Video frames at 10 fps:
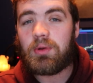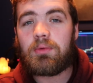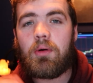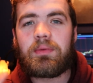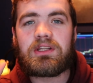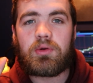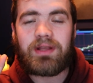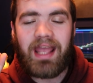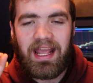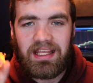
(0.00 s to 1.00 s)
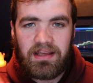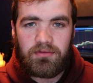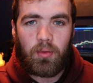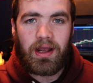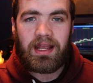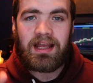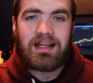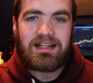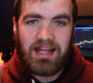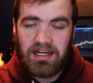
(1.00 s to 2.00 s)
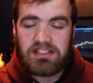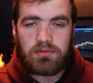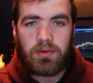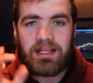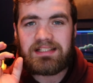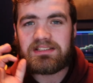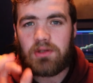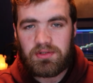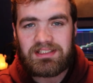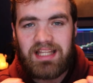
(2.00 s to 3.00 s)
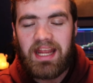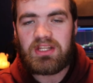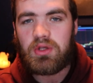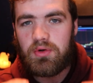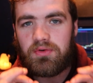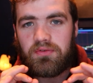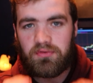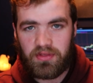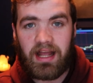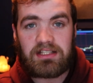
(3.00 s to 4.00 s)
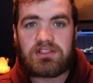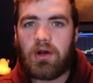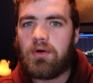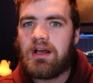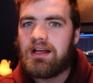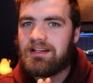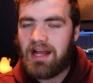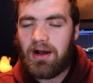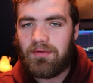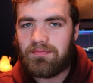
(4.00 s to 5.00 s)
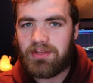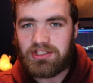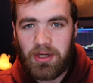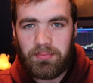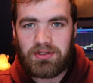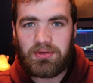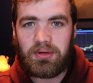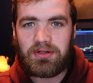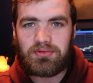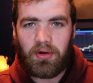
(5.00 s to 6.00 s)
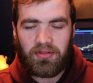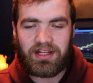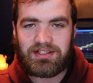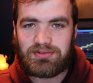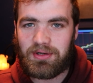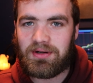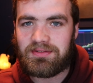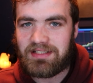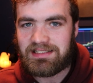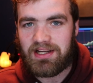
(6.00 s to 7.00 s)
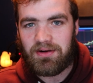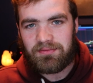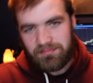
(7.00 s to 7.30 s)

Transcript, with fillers: we will be doing a giveaway next week, so stay tuned for that. So now, let's jump into it, roll that intro, let's go.